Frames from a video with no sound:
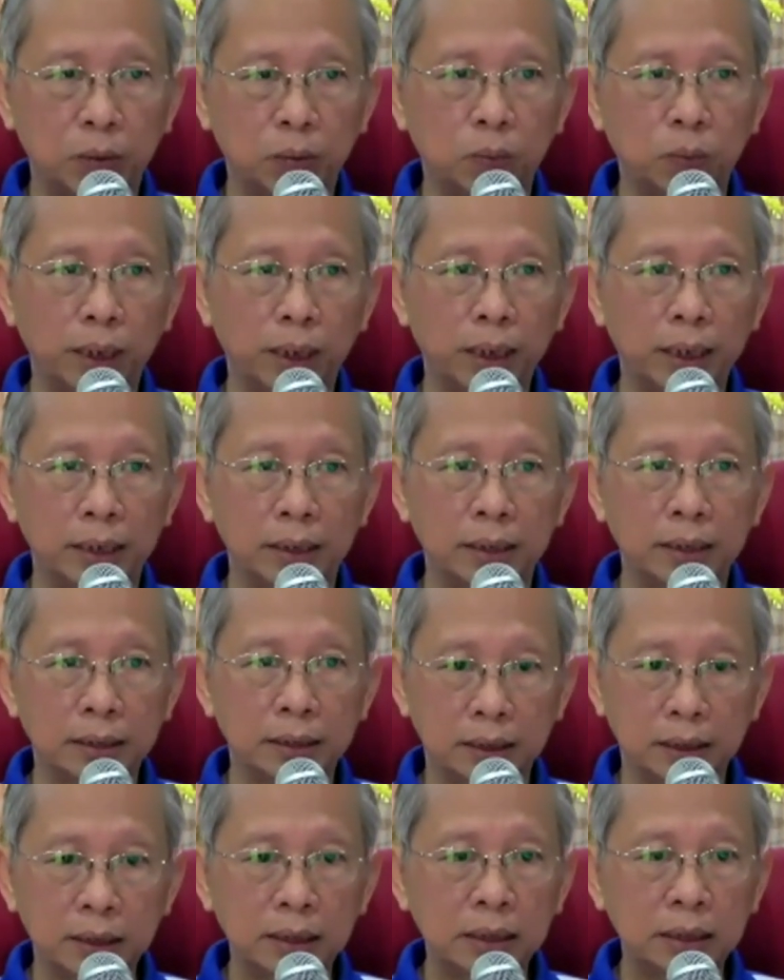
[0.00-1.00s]

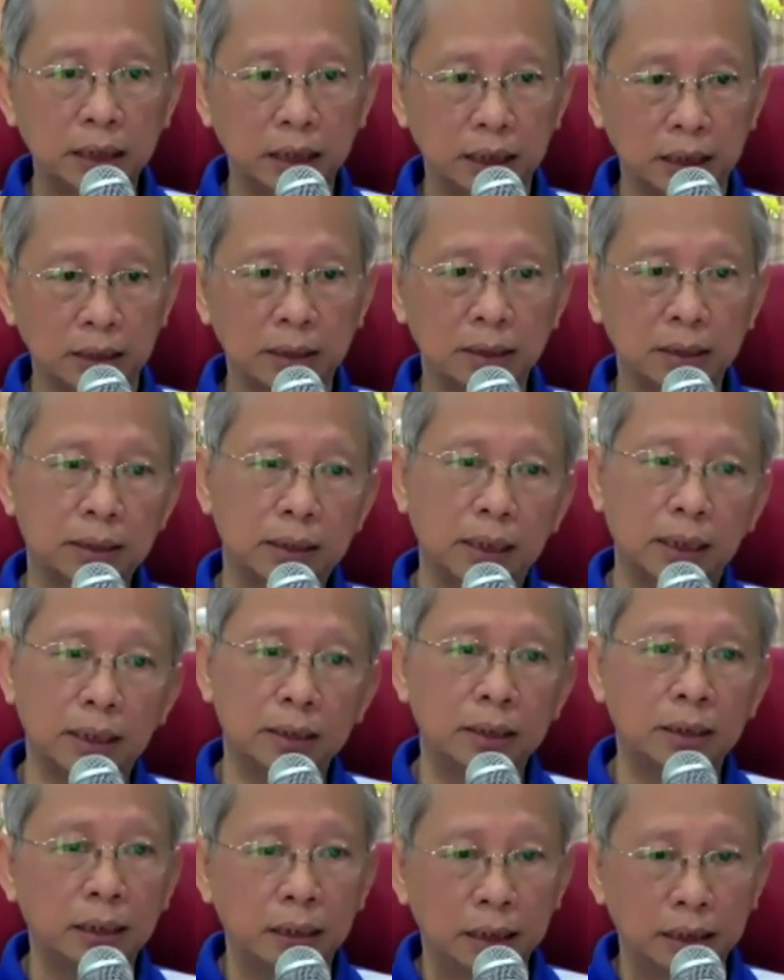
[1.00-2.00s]
awareness is such
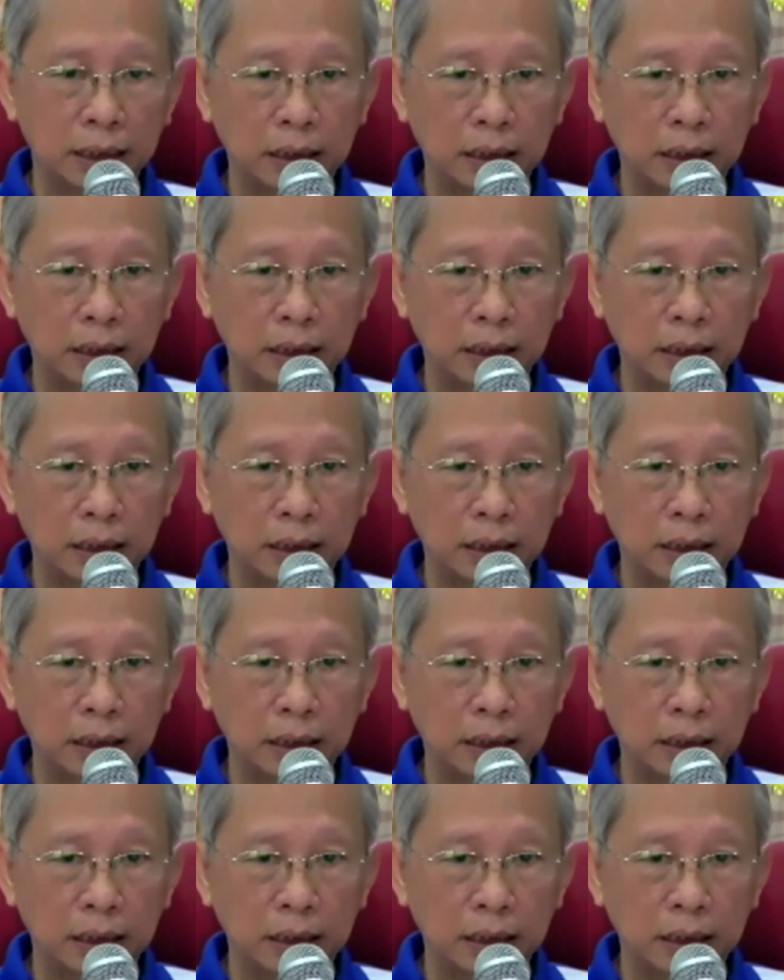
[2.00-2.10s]
that